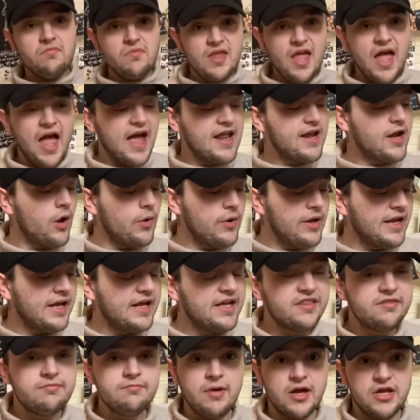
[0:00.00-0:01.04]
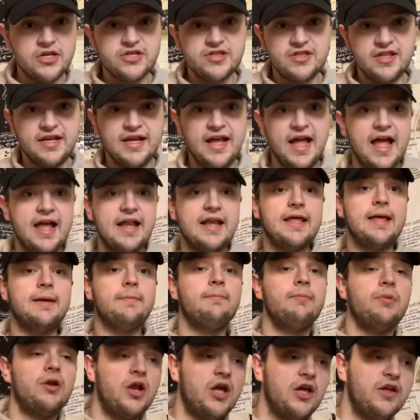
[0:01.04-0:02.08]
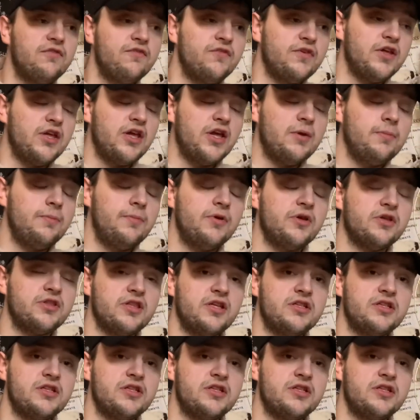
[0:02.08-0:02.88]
And I'll link as much as I can in below for you, because I